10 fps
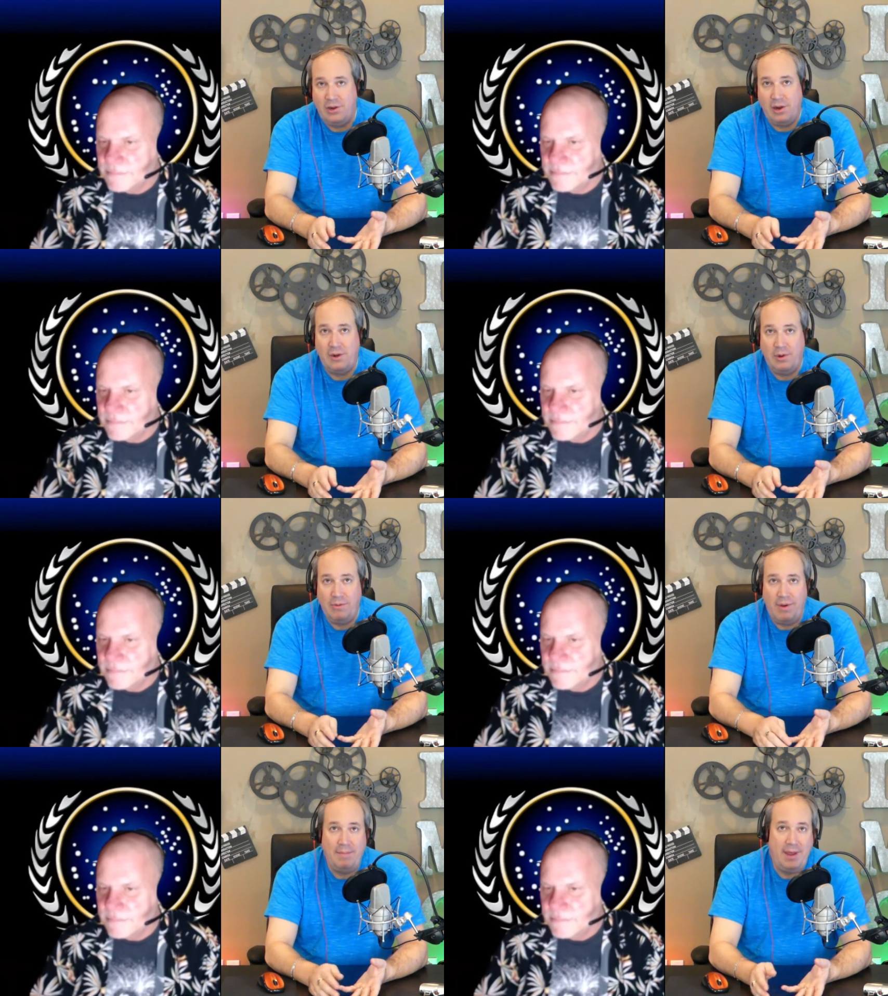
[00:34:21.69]
Speaker 1: Kirk
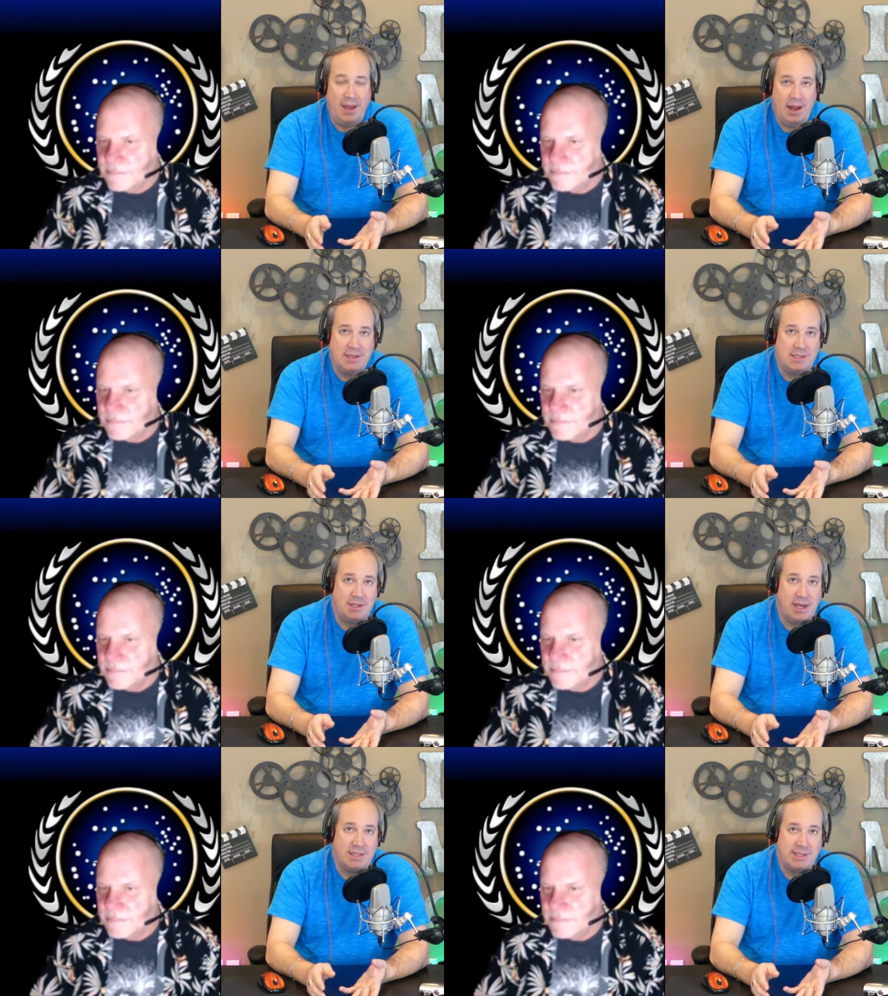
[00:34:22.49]
wouldn't want me, and I
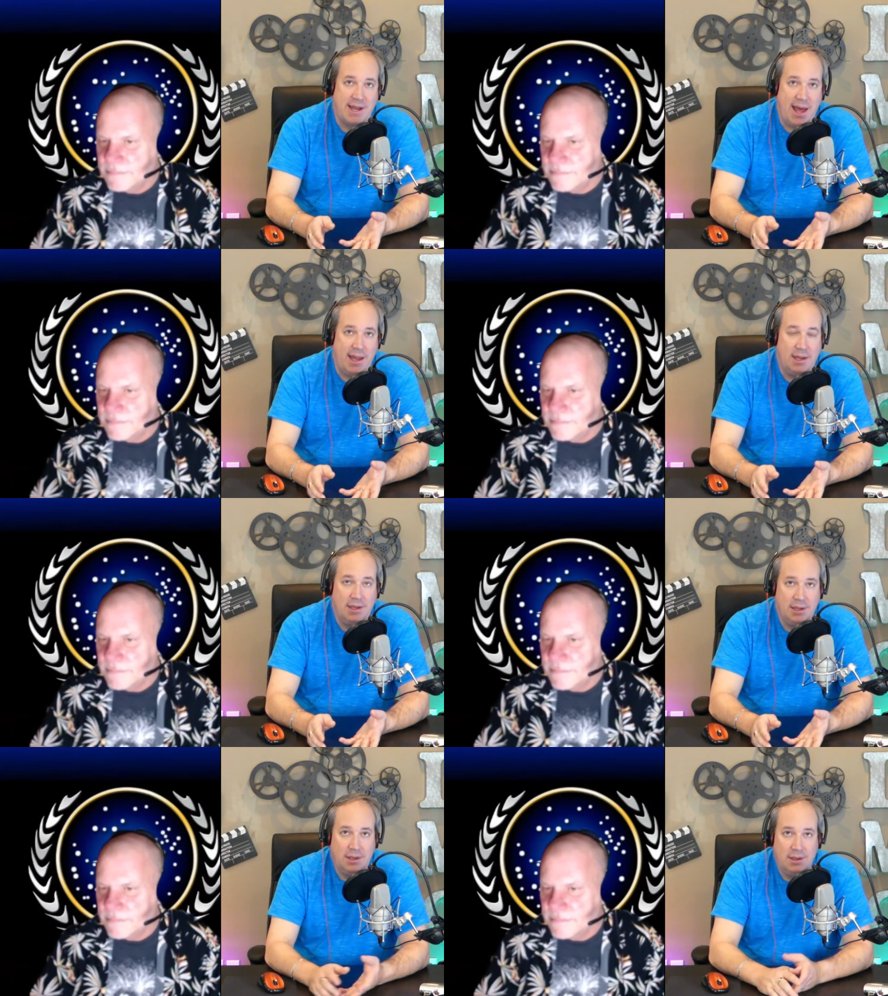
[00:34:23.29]
still get Stan.
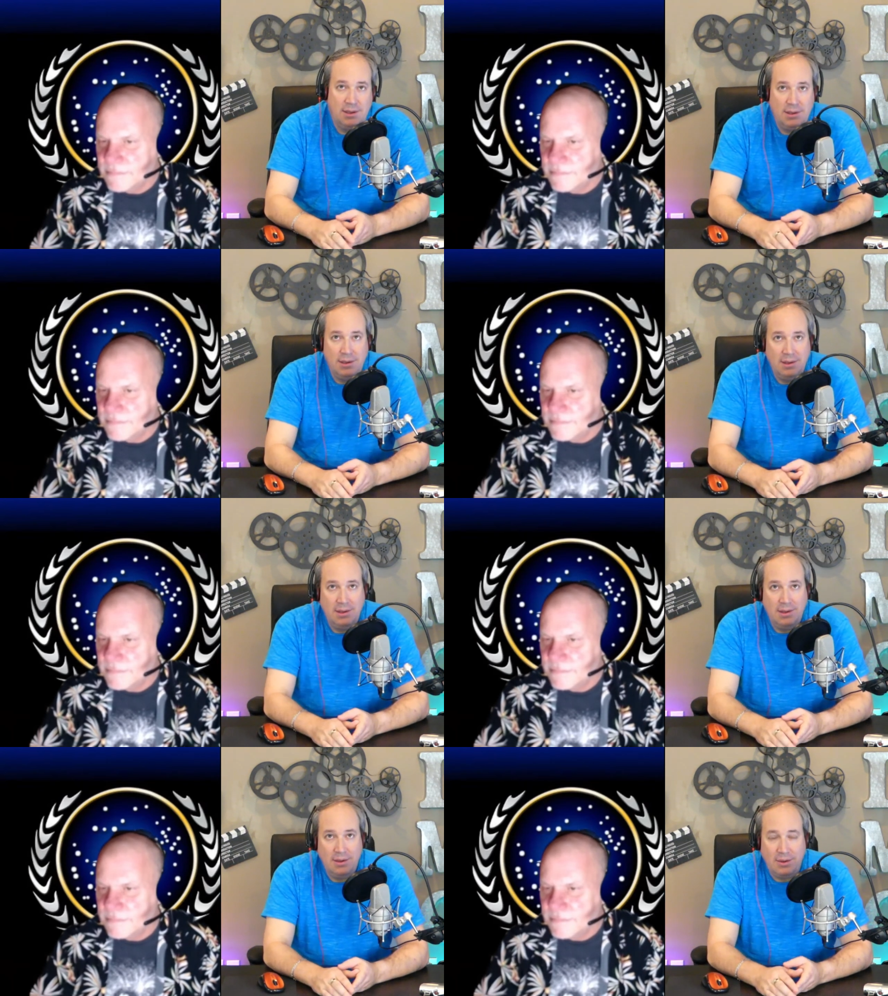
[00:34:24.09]

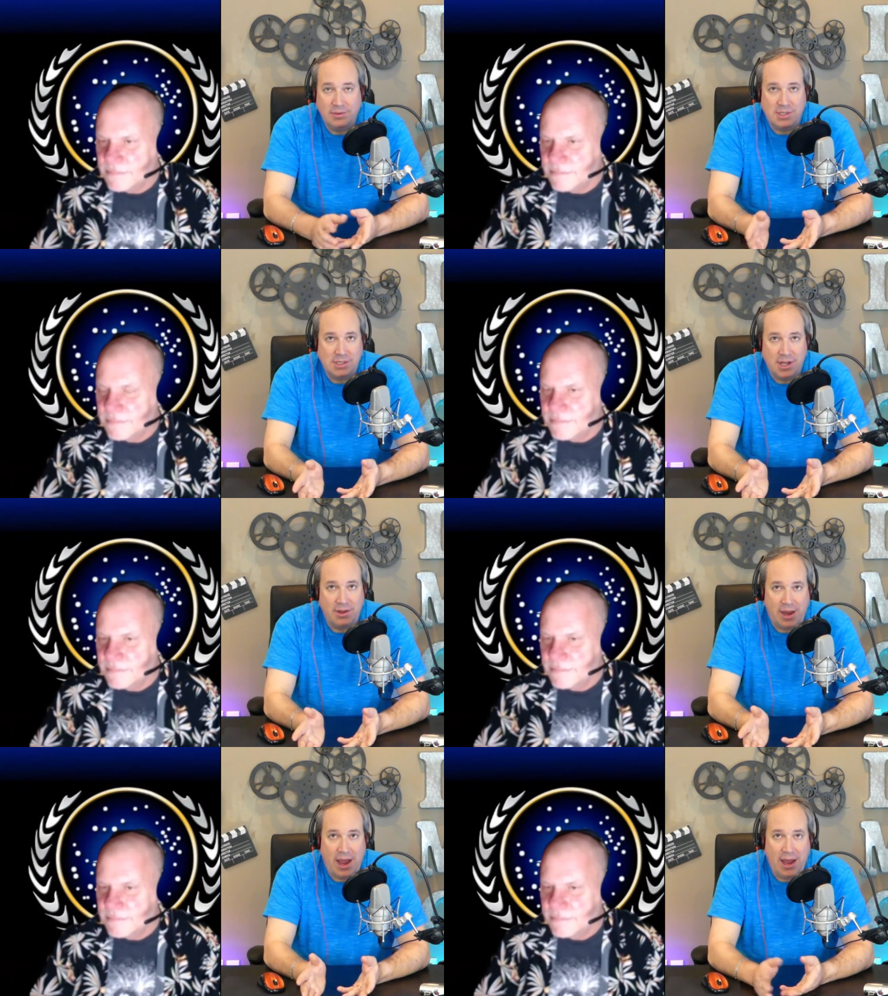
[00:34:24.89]
It was this
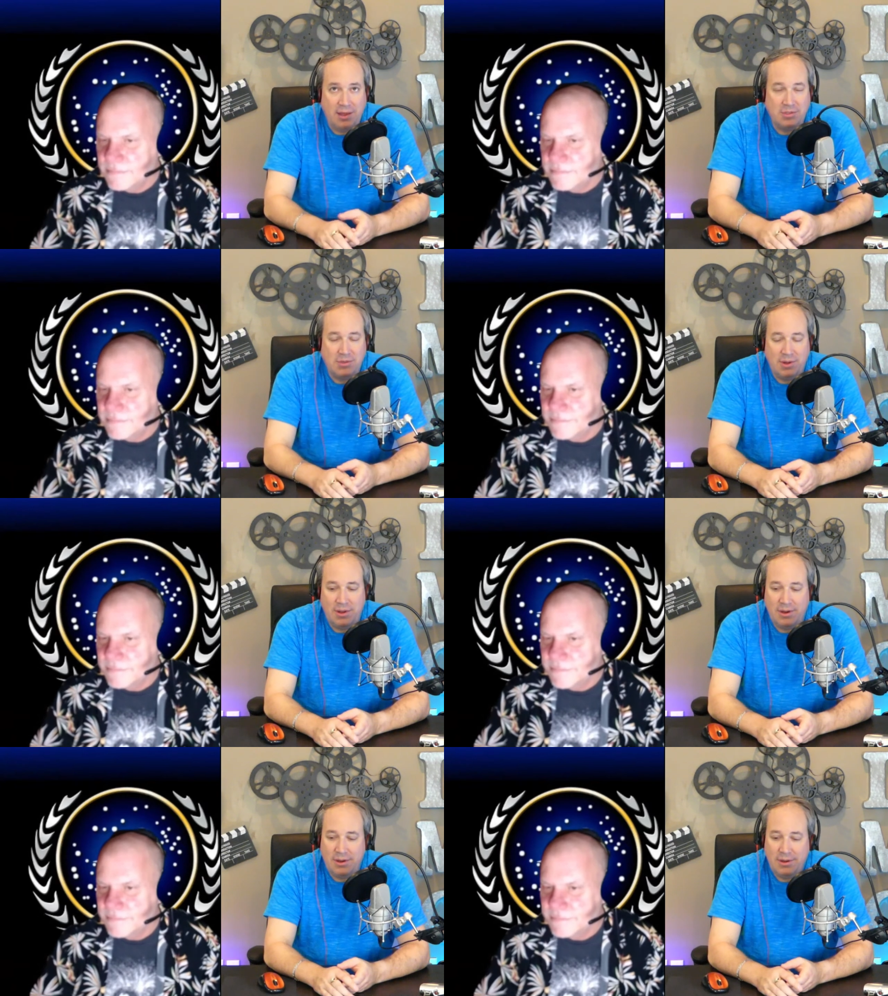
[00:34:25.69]
other guy that was with
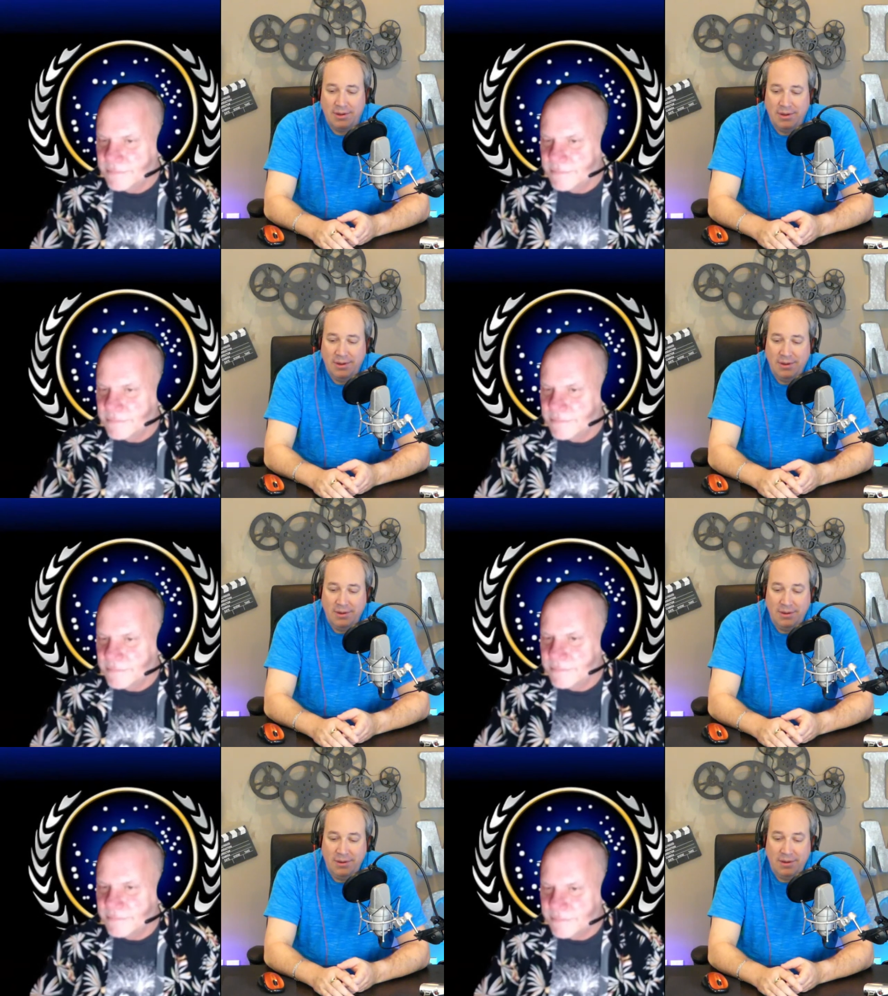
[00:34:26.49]
her.
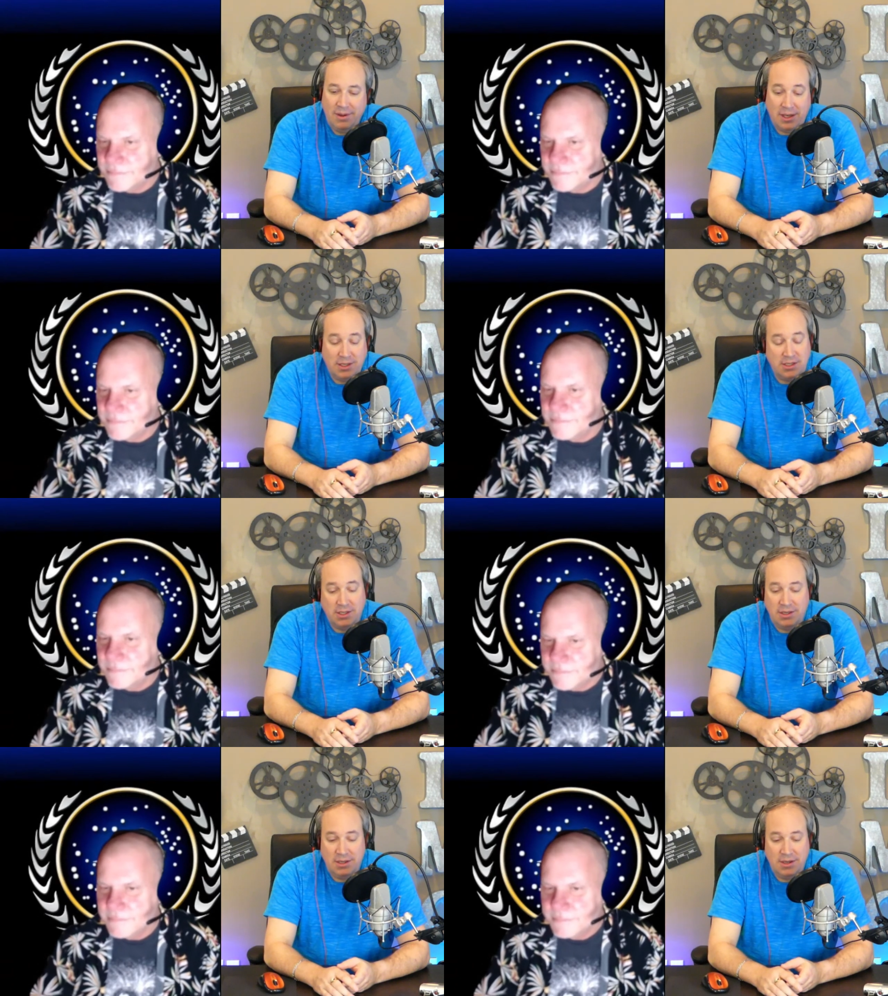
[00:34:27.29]
Speaker 2: The and only
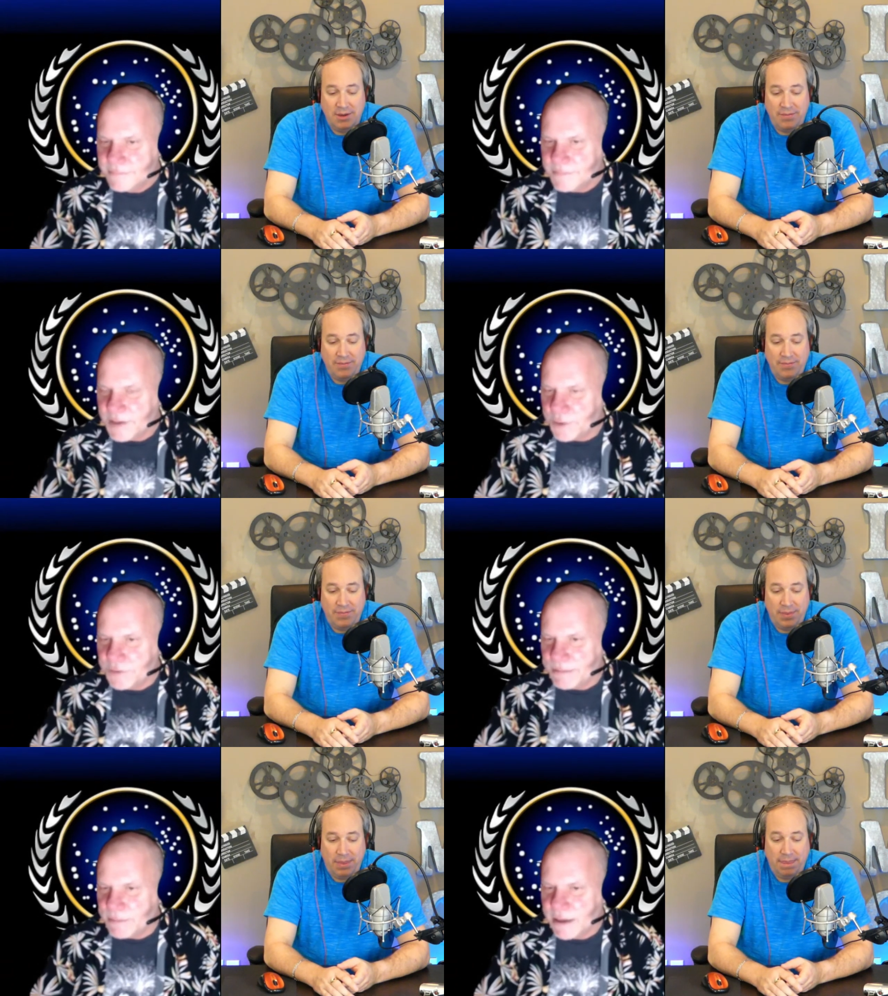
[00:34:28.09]
she... blonde-haired
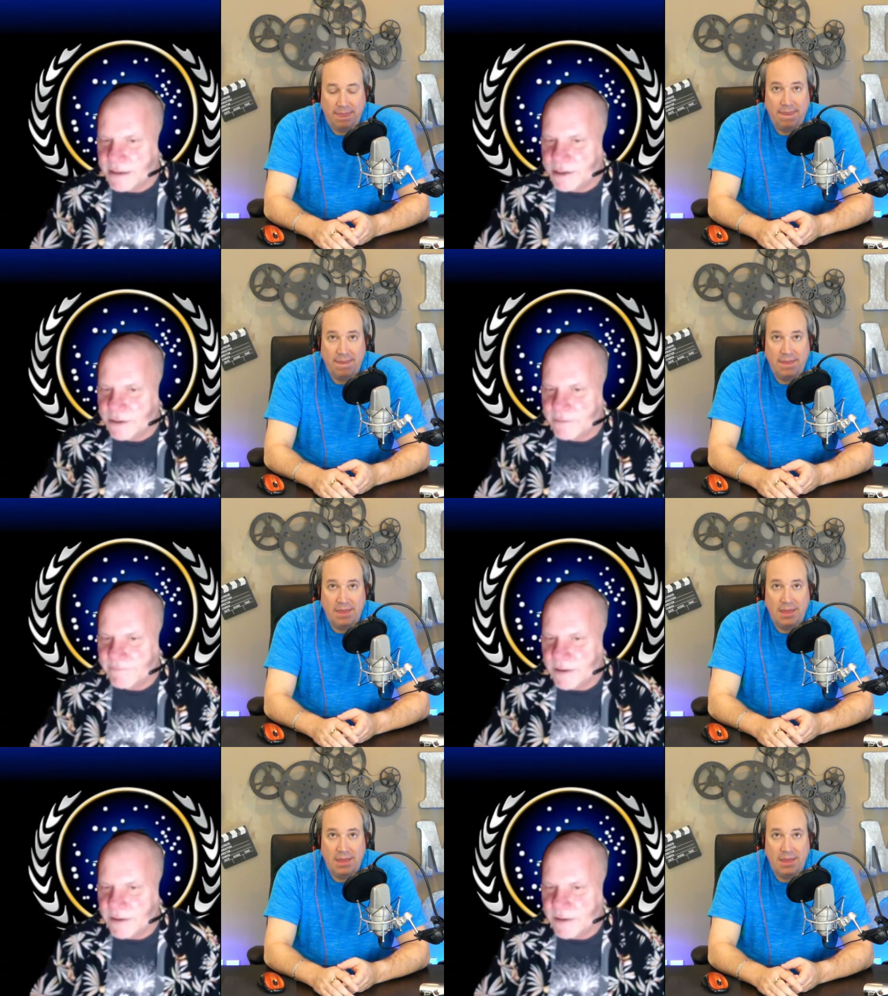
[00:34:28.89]
Vulcan we've ever seen.